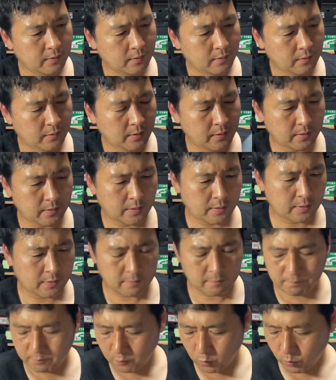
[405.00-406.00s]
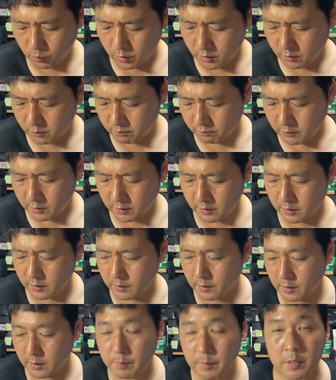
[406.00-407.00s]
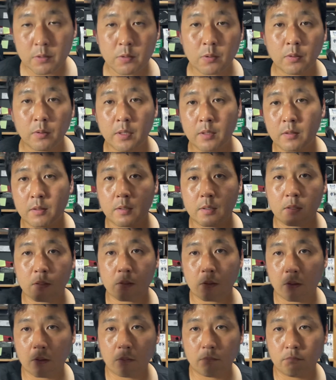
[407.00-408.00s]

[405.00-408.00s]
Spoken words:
Yeah, overall, the midsole, it's just